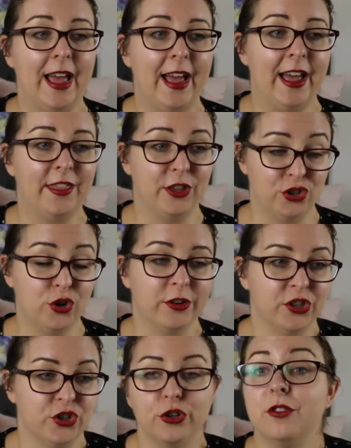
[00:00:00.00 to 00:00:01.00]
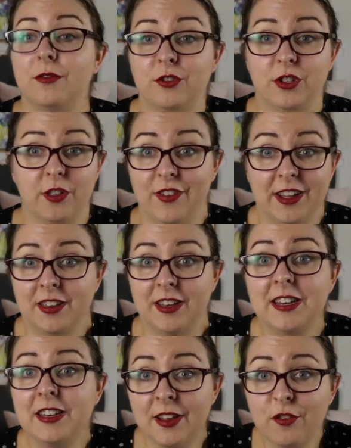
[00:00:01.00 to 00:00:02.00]
And the shock is due to the fact that
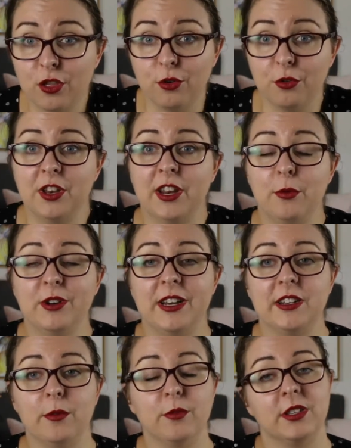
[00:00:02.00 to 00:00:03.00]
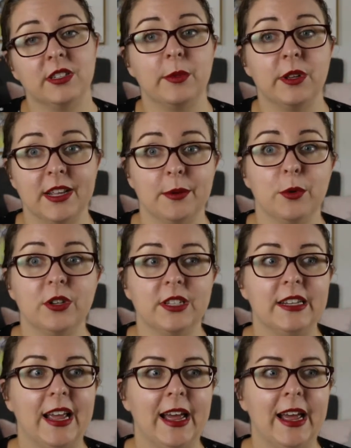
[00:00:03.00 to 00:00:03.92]
he never thought that he would end up with someone like Mercy.